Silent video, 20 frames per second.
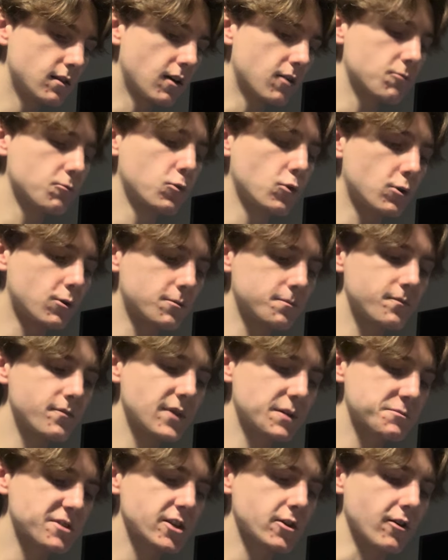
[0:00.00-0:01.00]
the
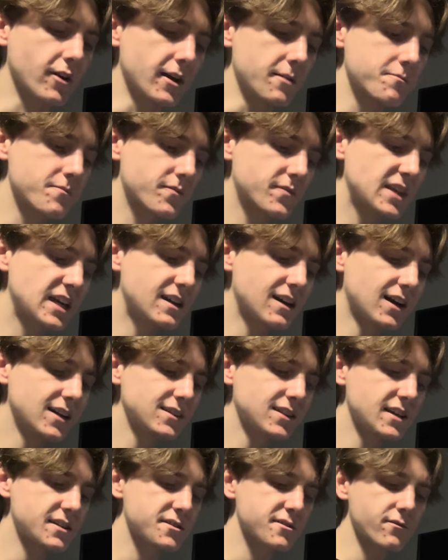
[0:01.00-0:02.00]

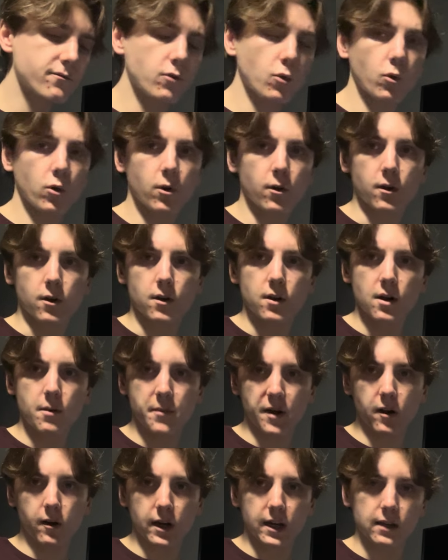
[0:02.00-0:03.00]
guidelines for
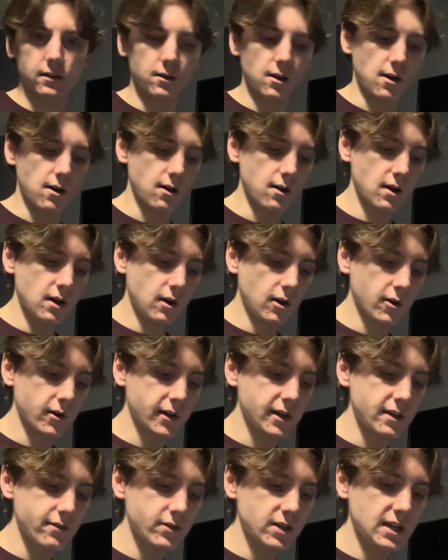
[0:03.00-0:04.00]
American law are
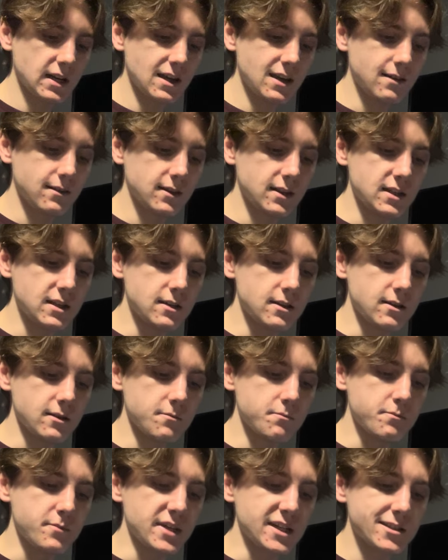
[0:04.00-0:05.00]
given in the
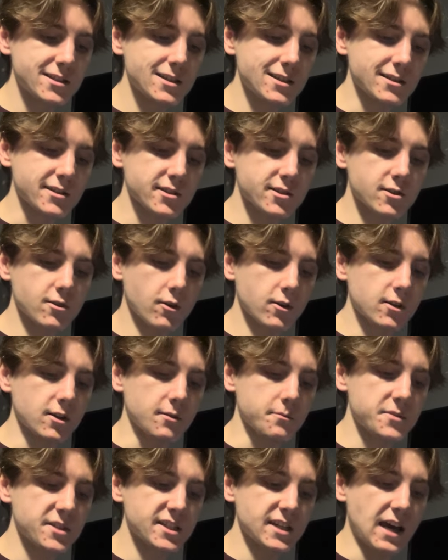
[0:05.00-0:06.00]
Business
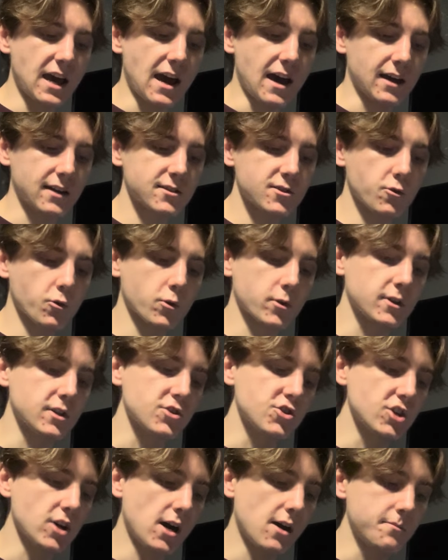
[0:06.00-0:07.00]
Startups Act or the
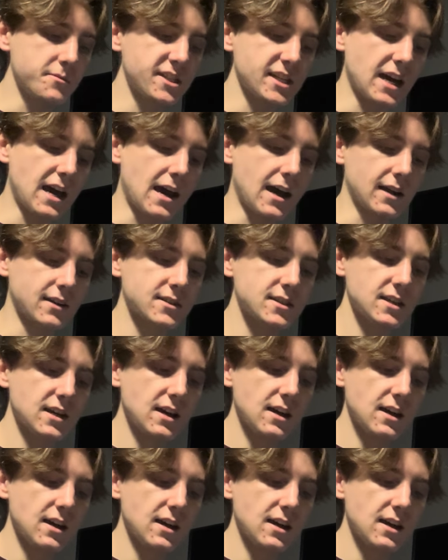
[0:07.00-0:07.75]
Jobs Act.